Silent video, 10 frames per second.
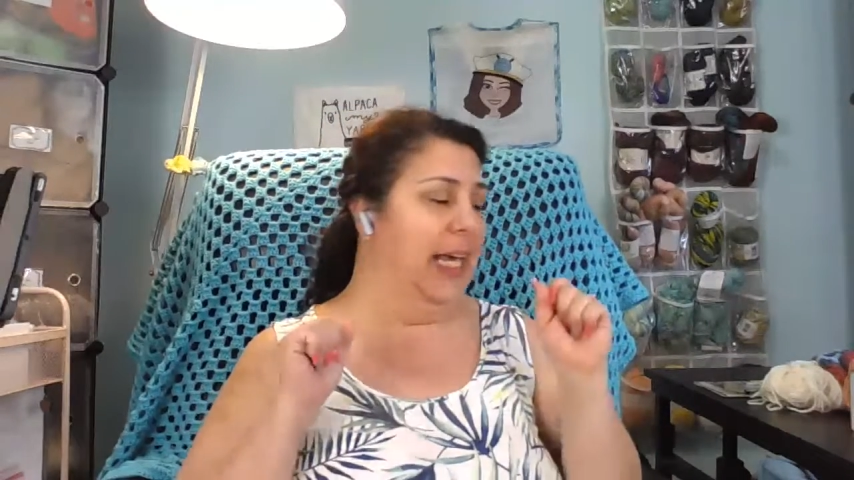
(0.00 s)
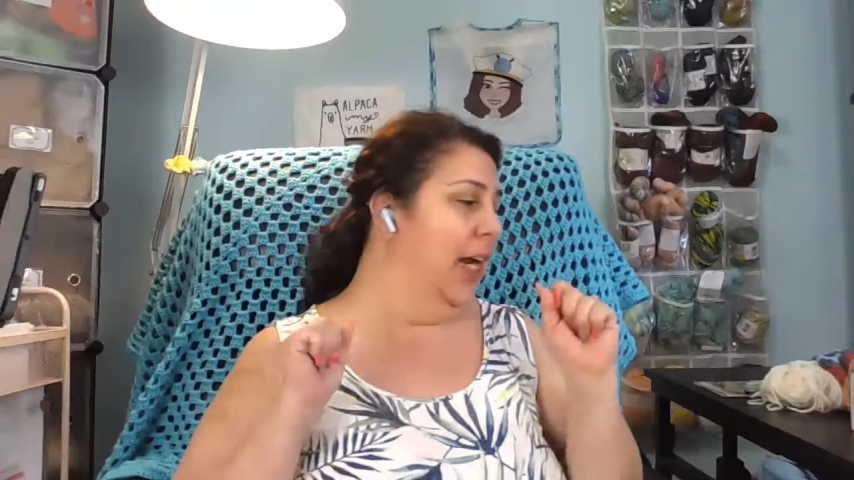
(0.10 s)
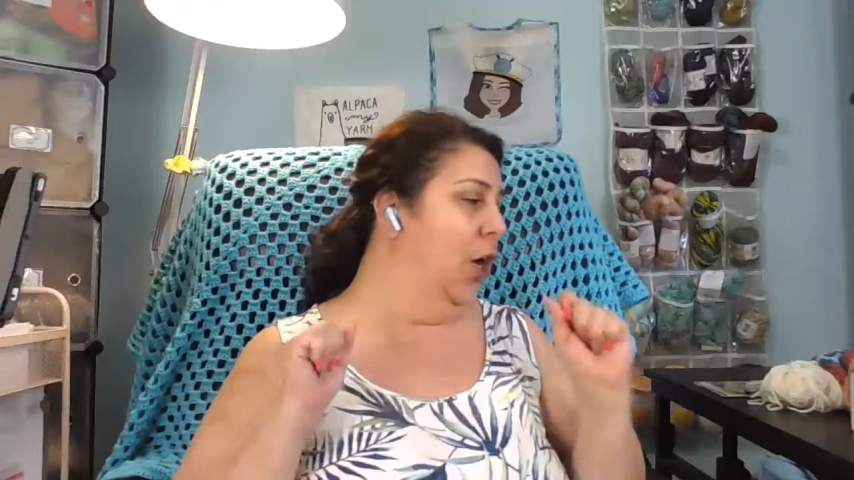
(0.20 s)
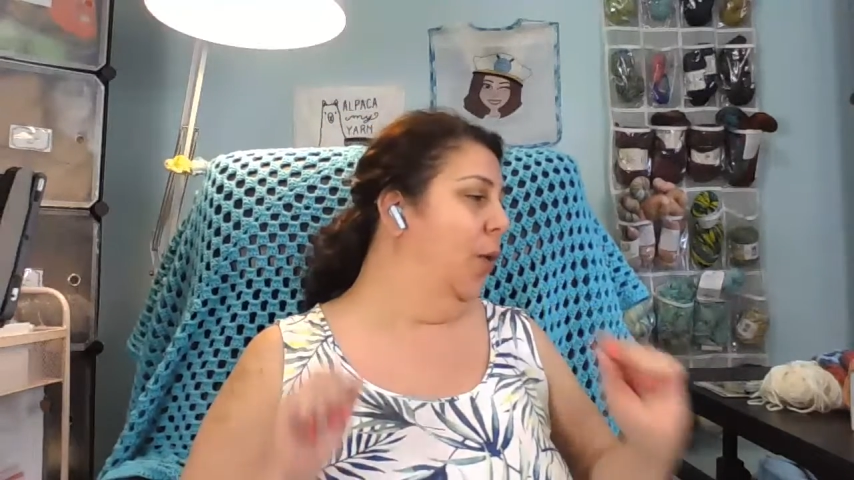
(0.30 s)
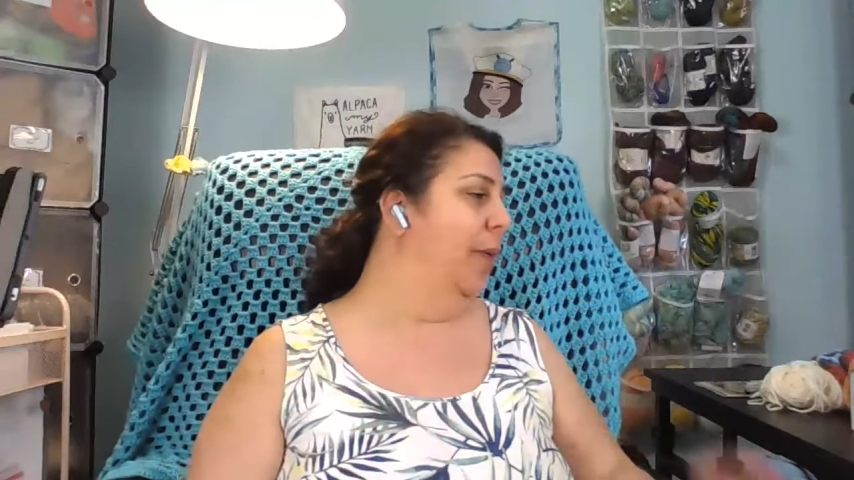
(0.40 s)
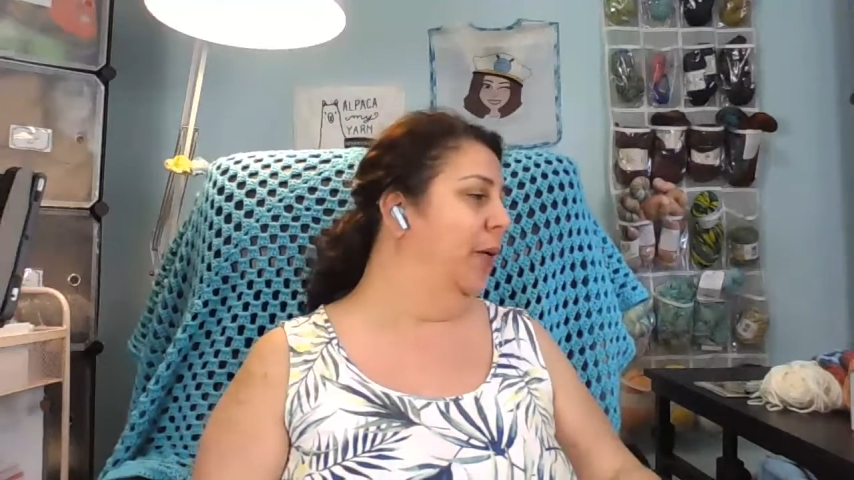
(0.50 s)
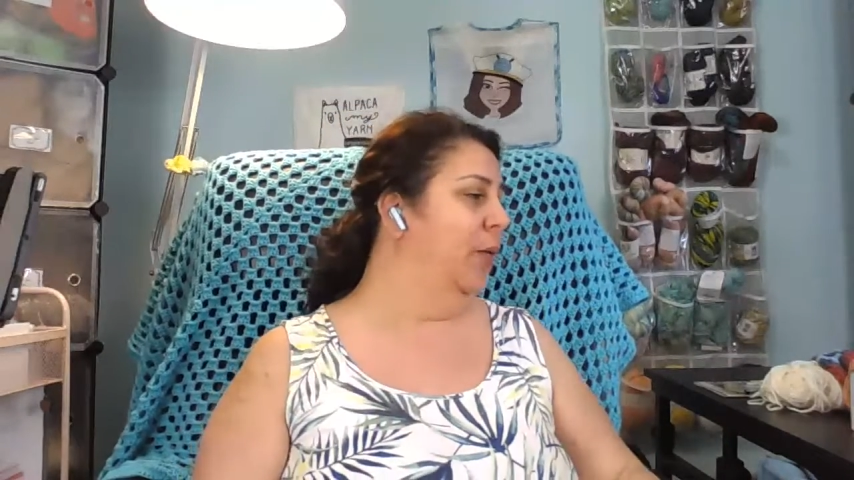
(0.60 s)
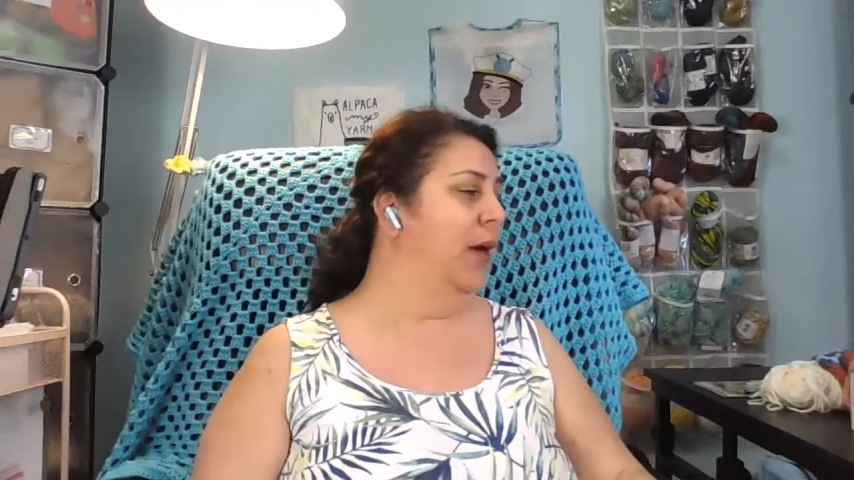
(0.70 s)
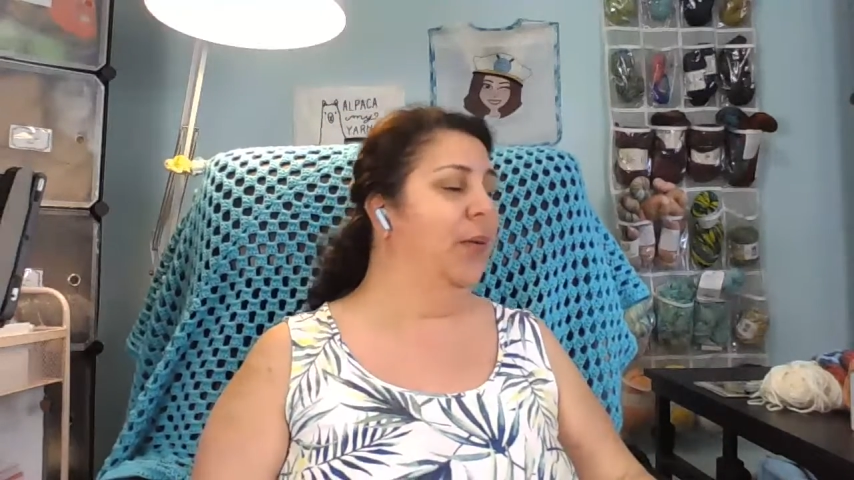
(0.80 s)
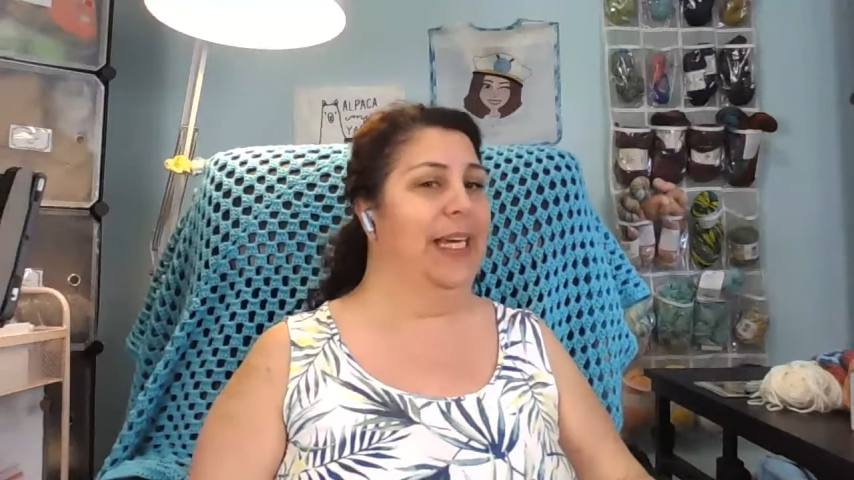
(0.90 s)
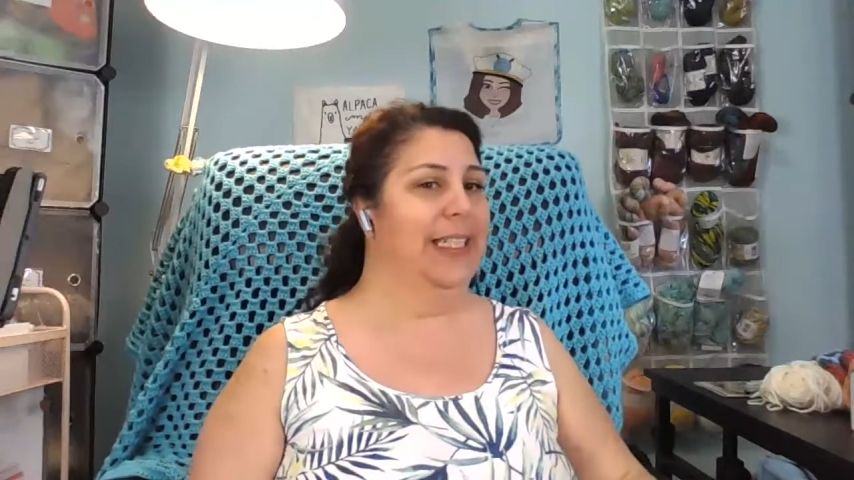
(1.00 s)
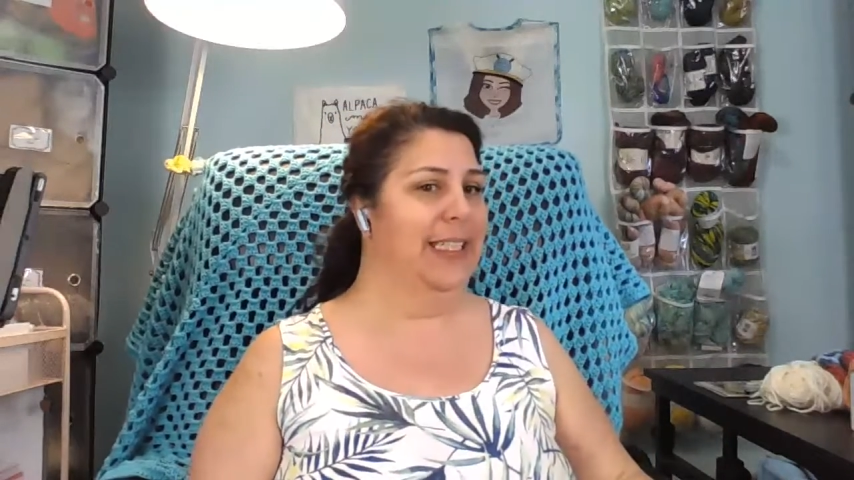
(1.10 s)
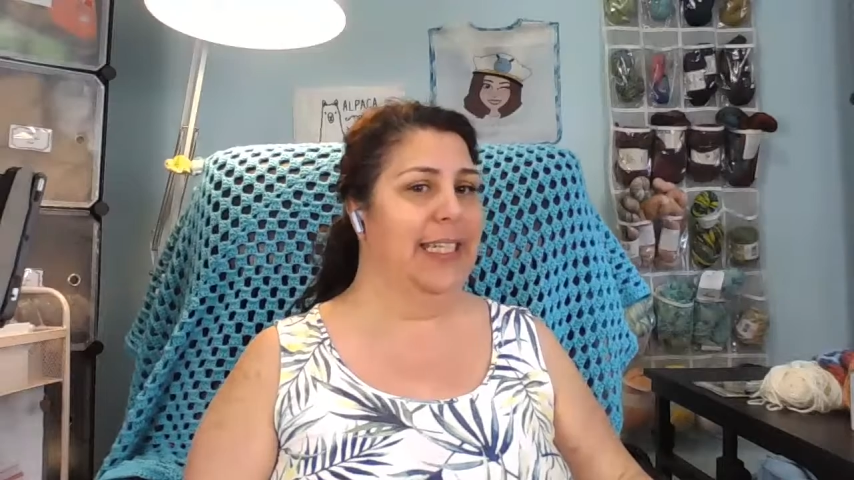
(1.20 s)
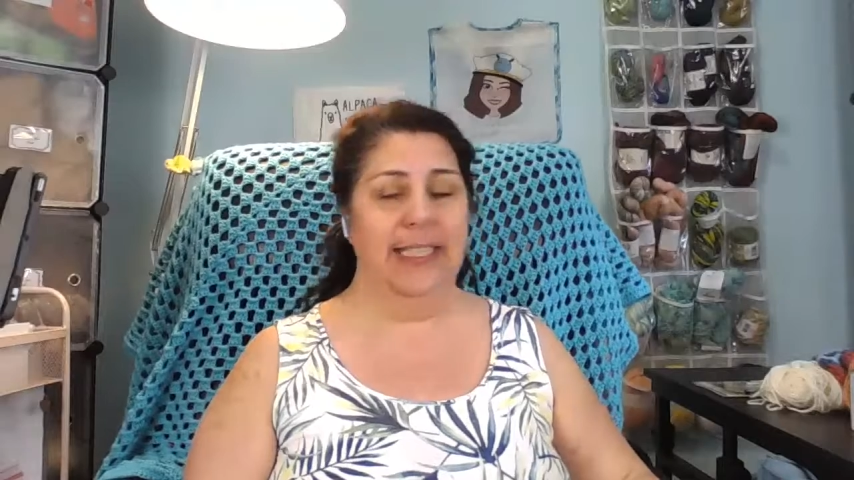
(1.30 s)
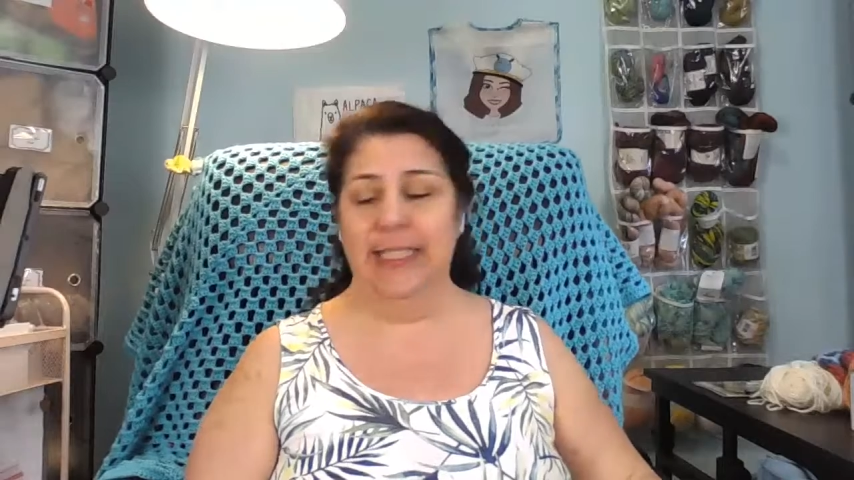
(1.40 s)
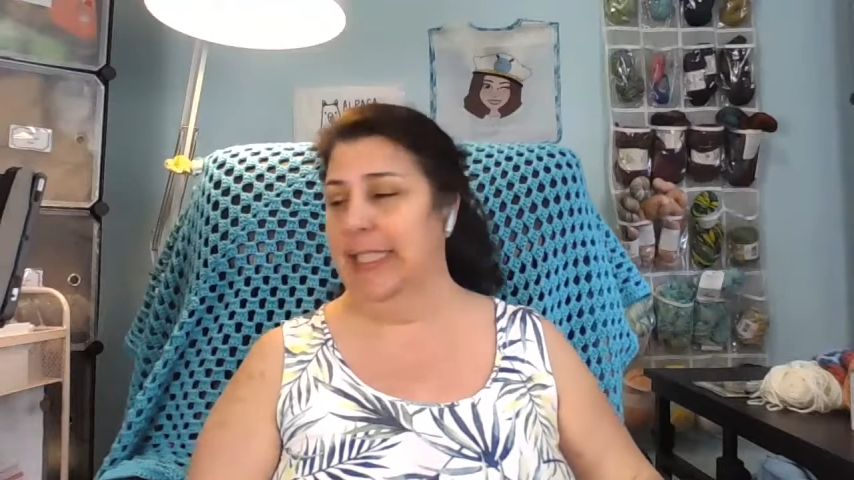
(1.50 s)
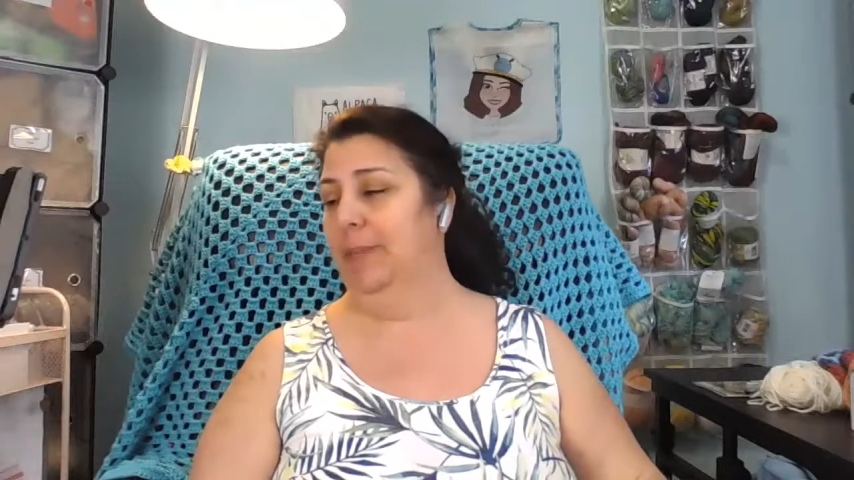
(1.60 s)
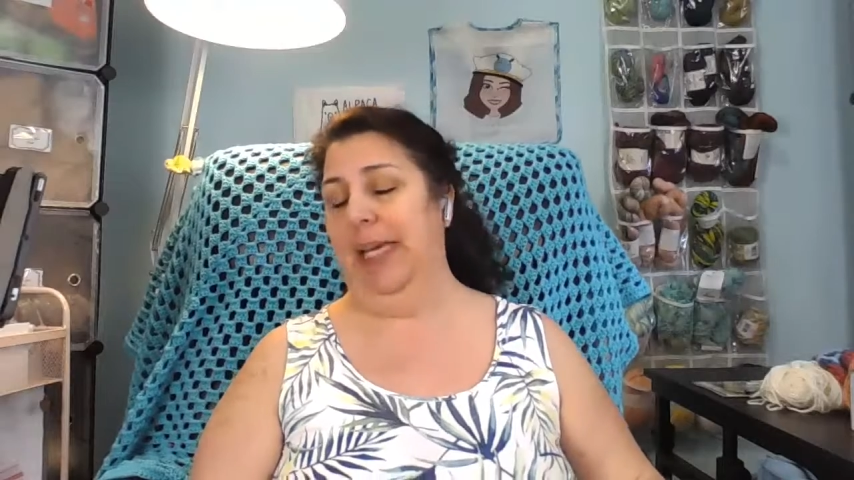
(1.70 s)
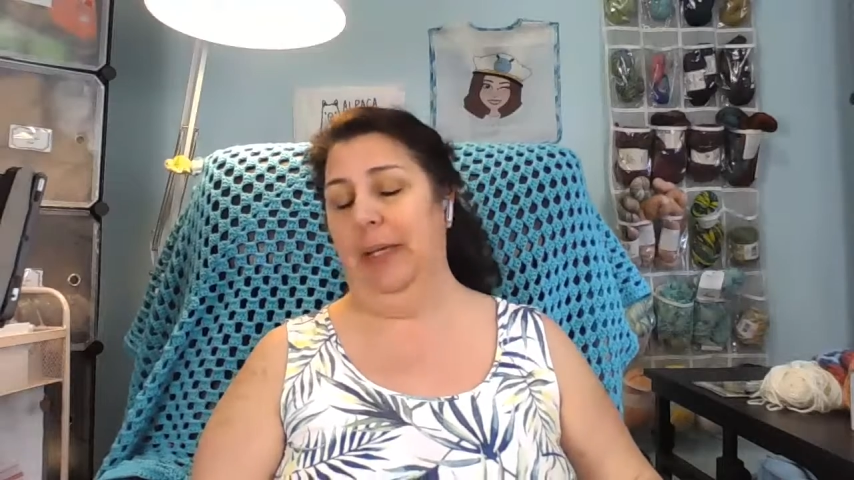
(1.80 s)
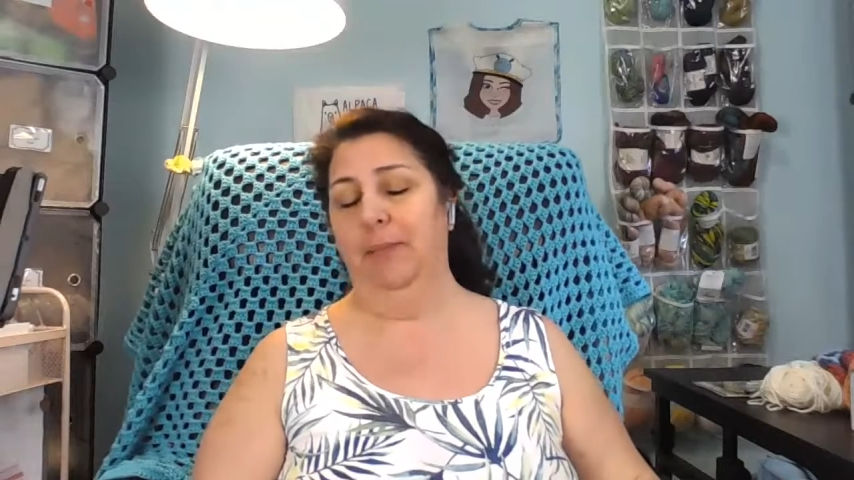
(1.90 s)
got to open it right away and just take a
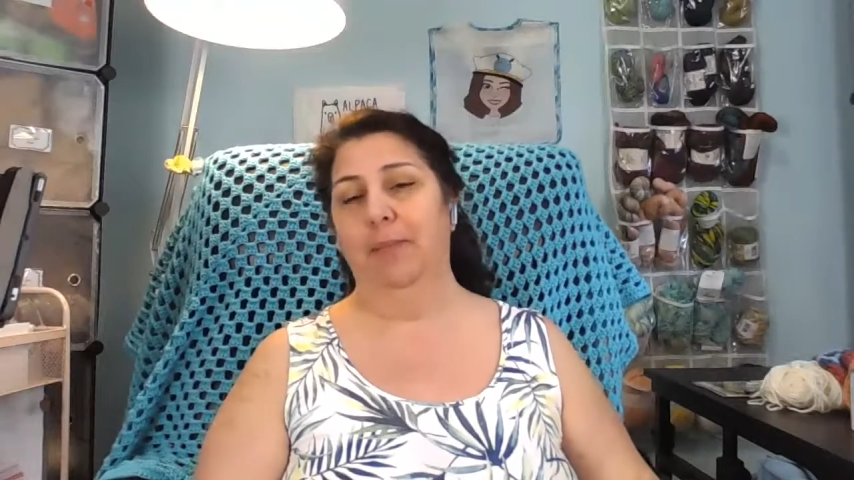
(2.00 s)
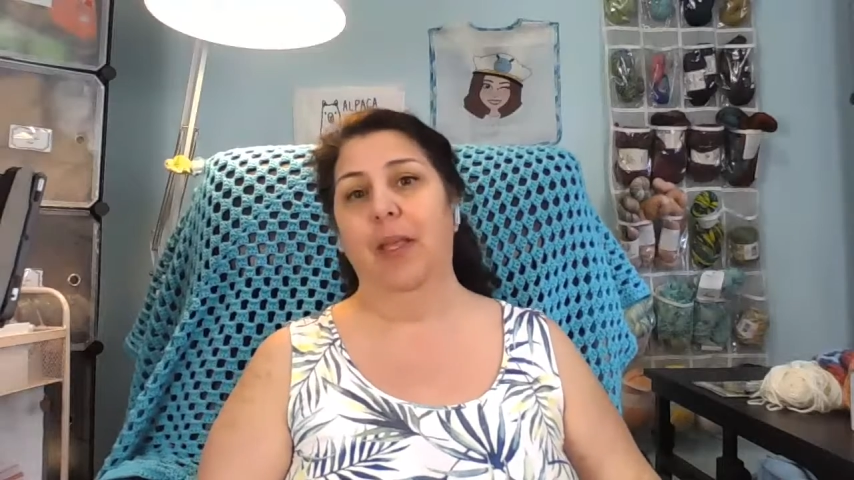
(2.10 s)
sneak peek.